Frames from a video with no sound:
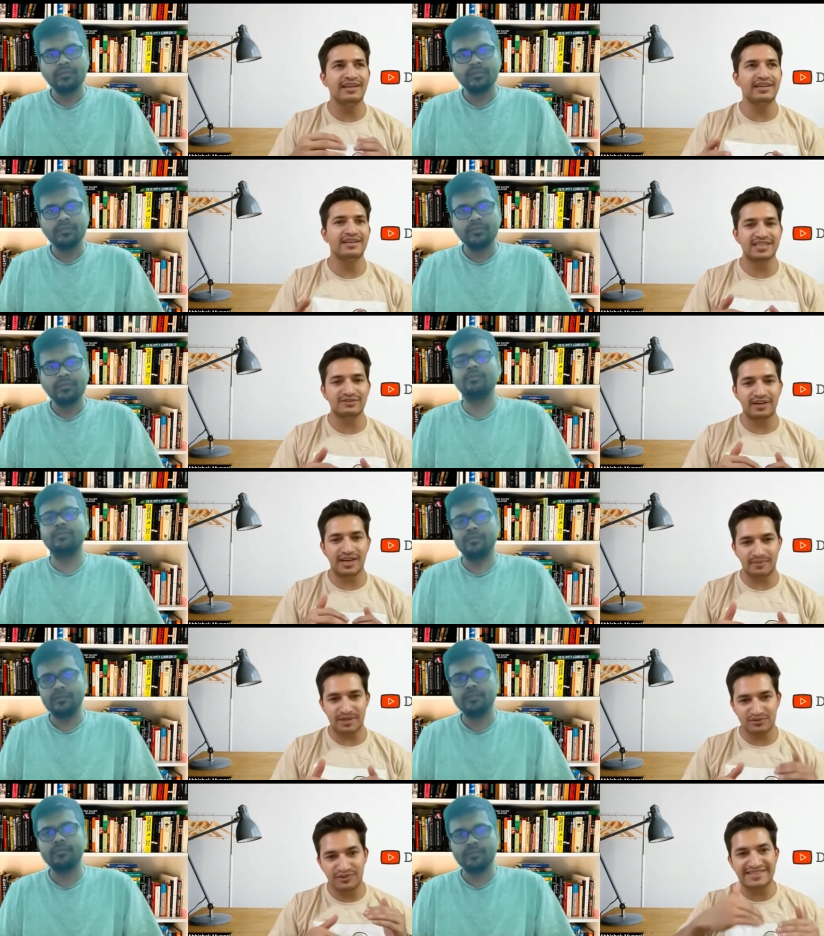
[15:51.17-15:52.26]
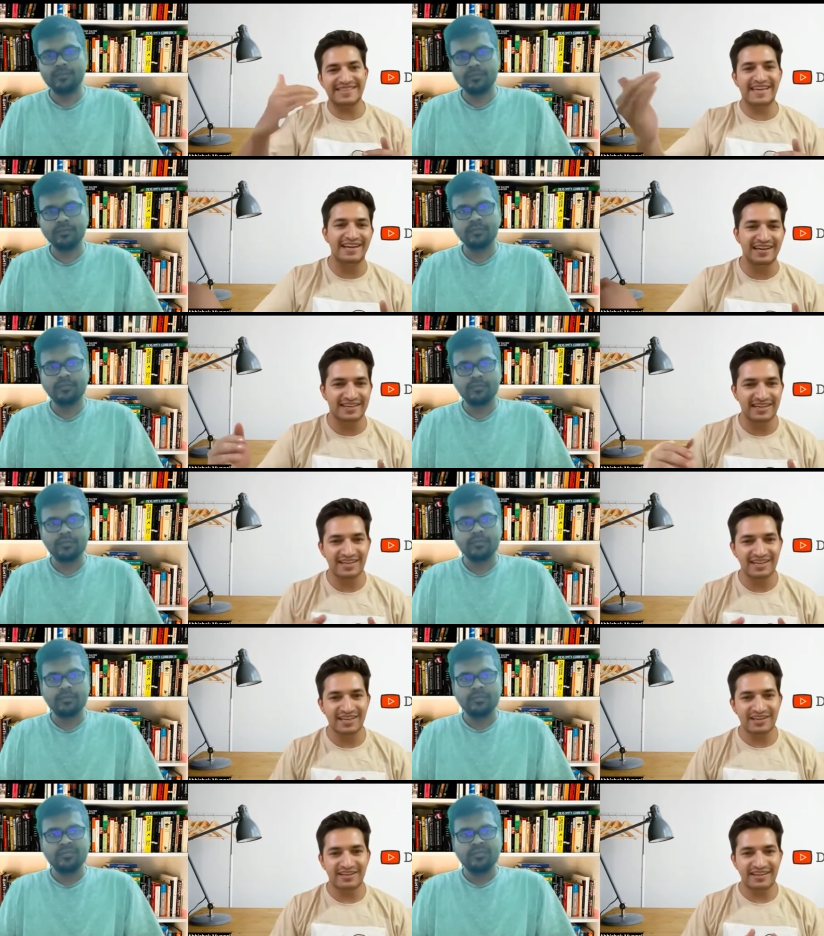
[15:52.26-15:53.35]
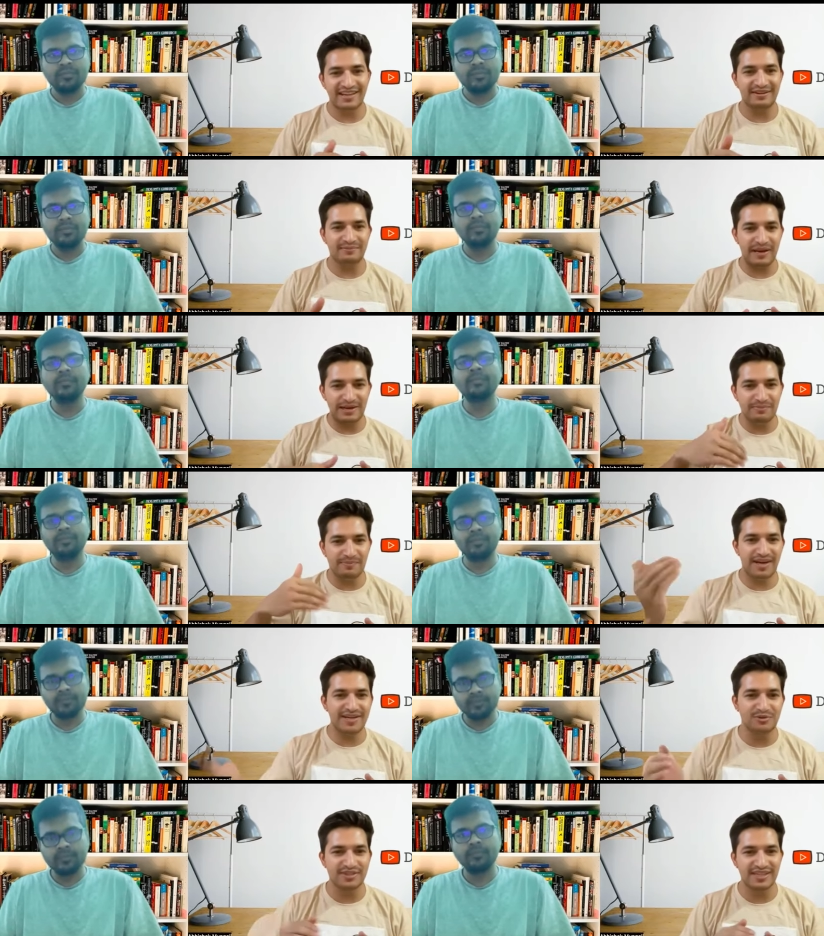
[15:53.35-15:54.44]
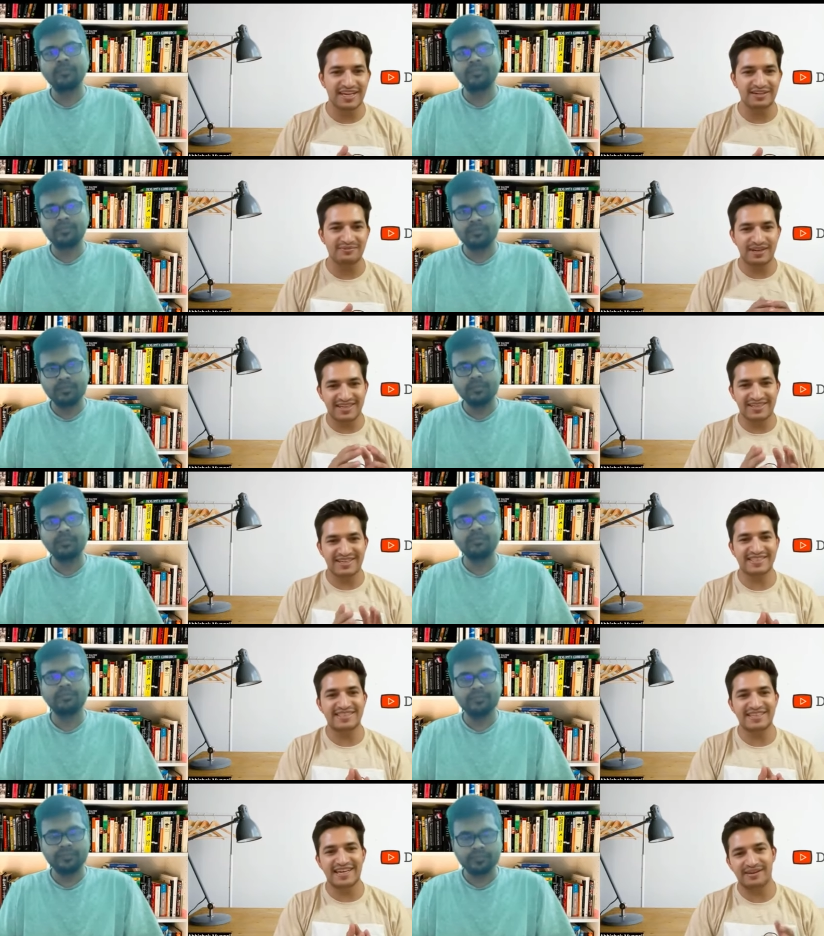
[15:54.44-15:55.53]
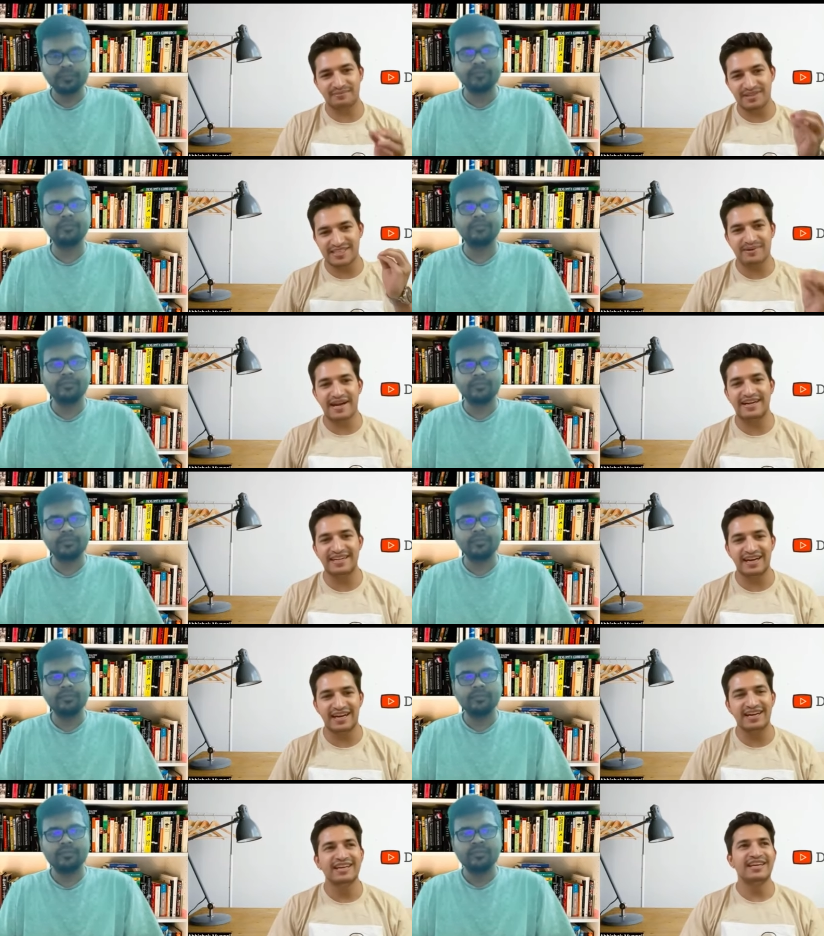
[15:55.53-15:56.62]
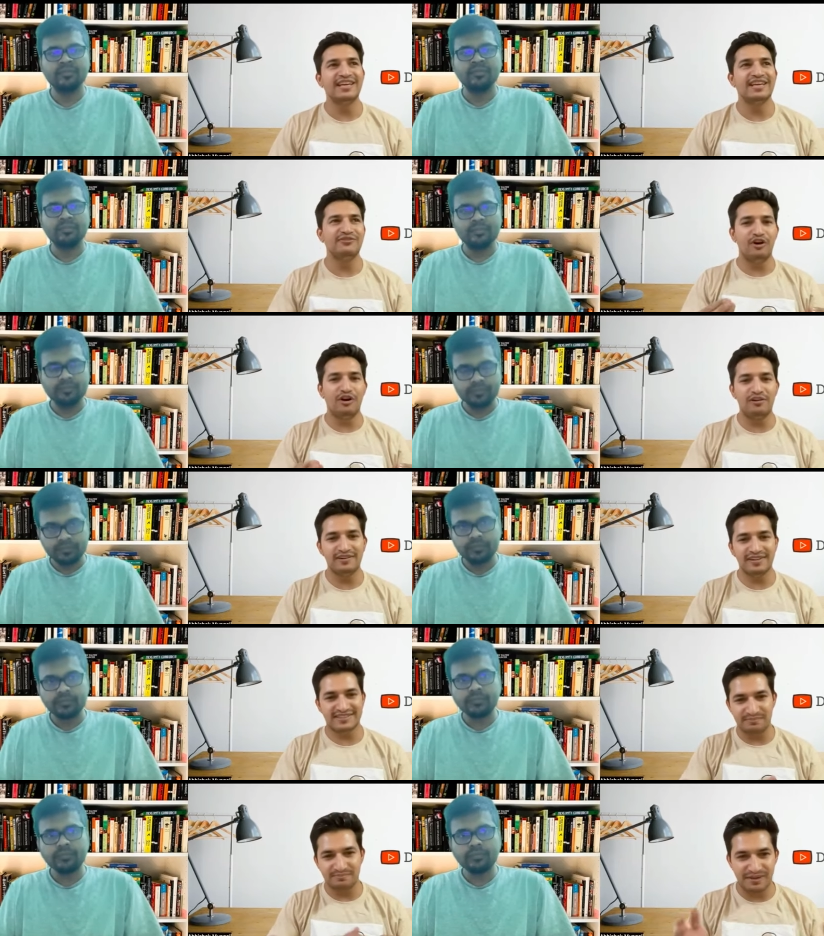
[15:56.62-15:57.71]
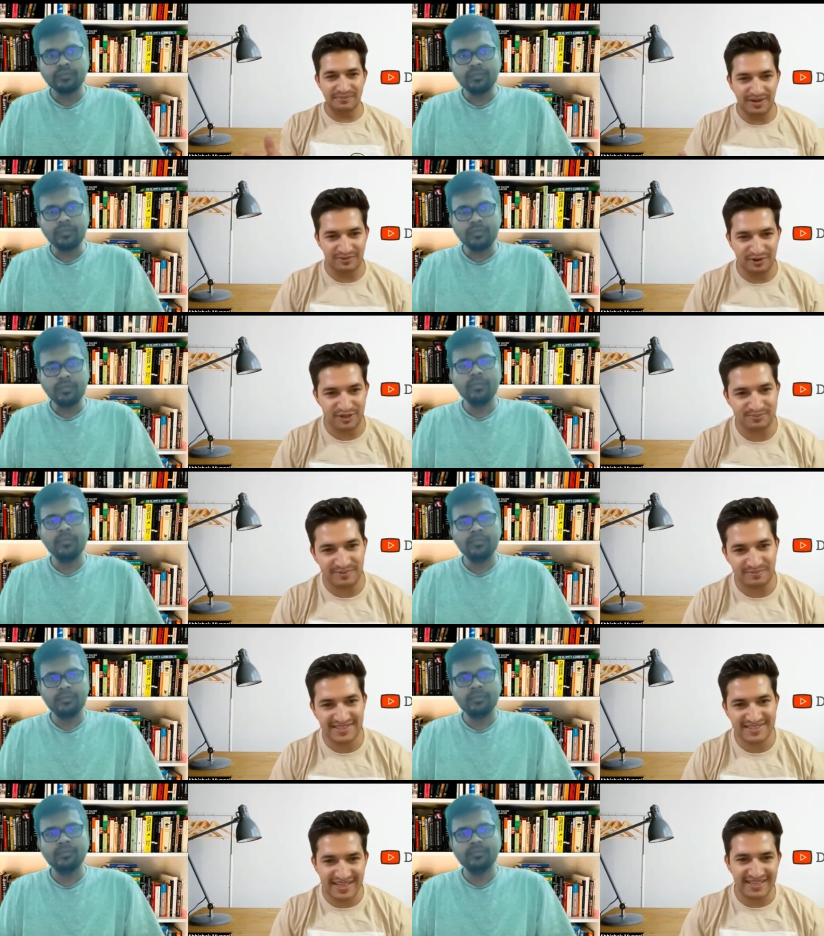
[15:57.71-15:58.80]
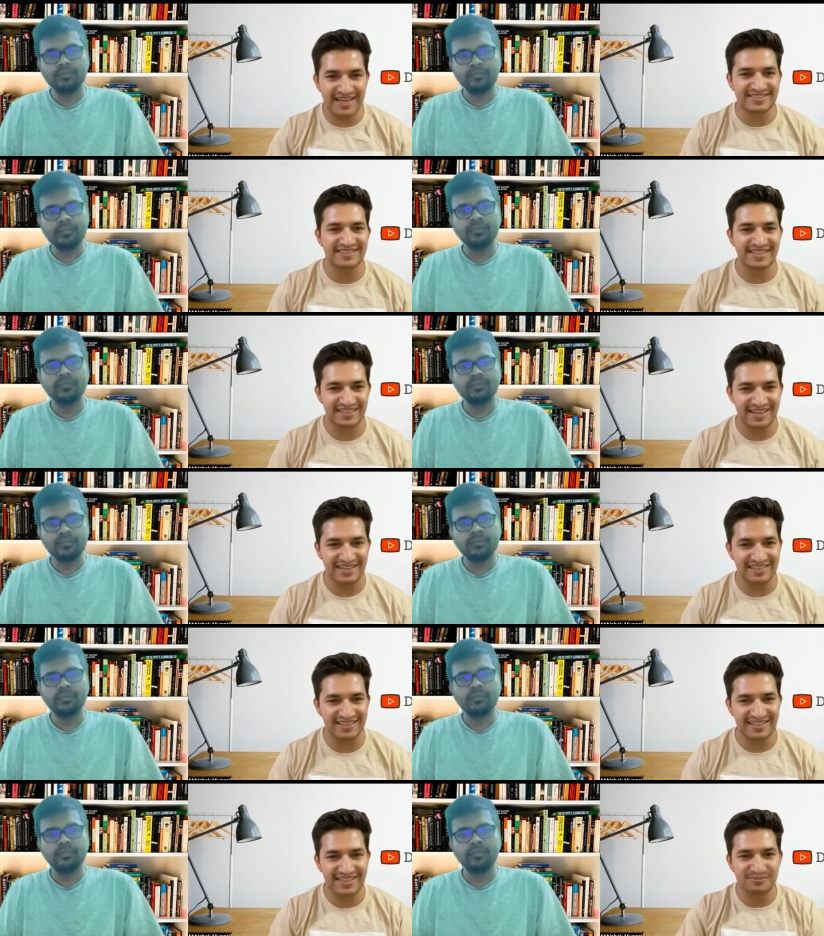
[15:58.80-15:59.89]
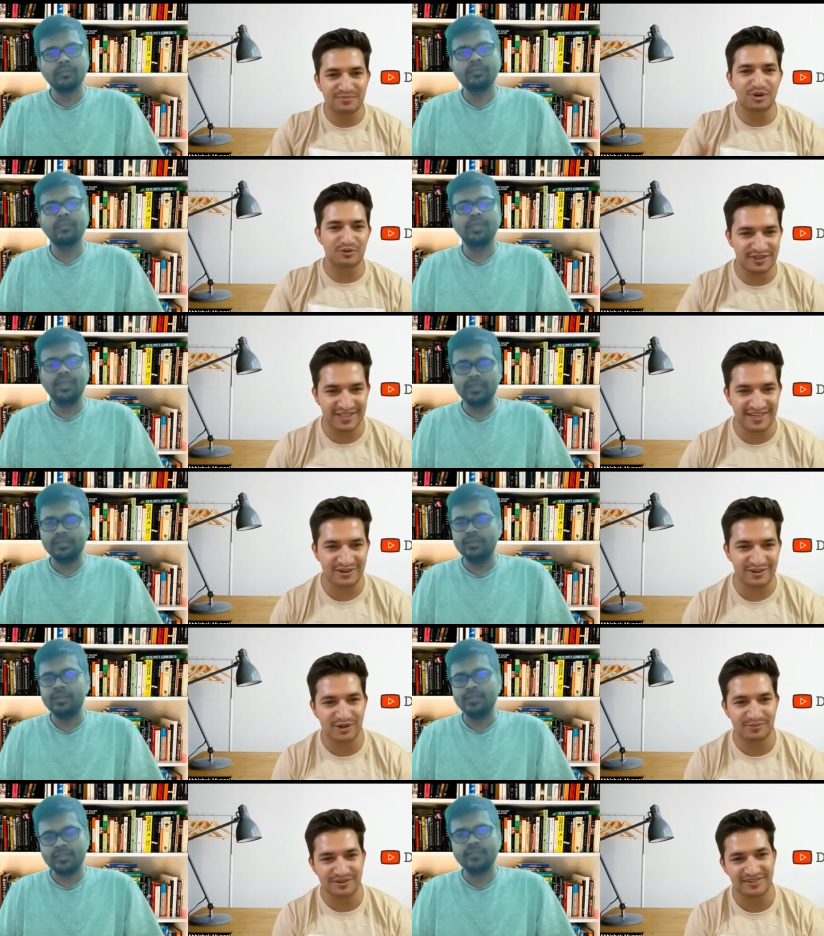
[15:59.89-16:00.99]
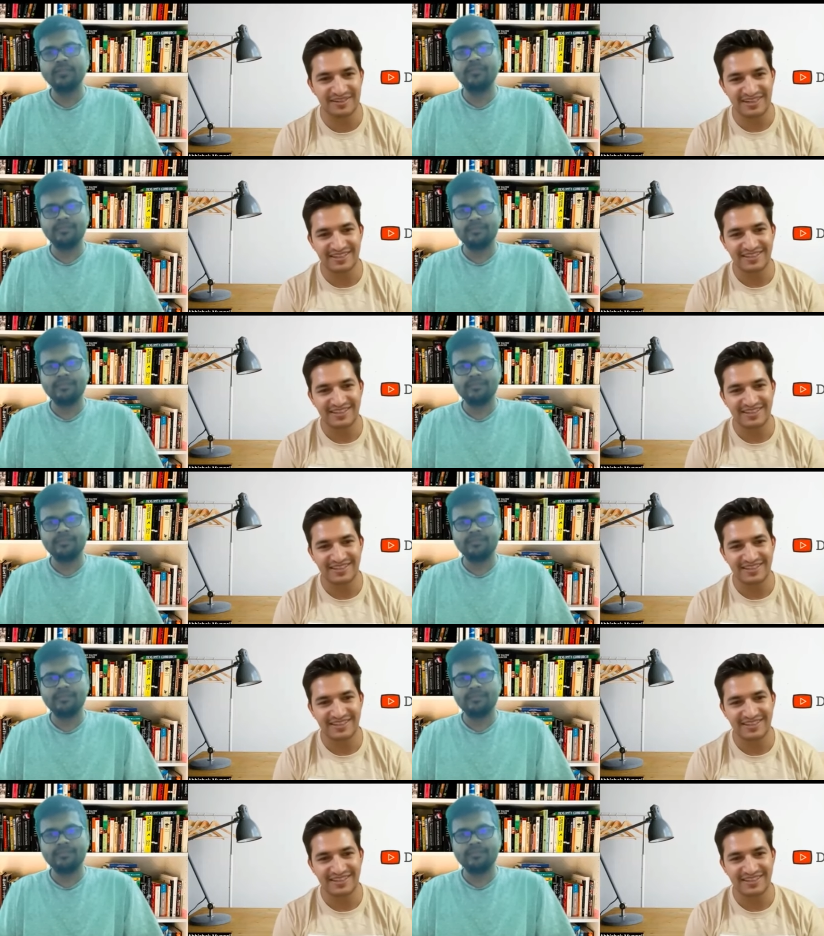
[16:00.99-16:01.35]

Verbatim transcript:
Speaker 1: in industry what happens we scale it many mm-hmm. people are mm-hmm. using it but in research it can happen some idea evolved some paper was published and that's it like nothing more was done on top of it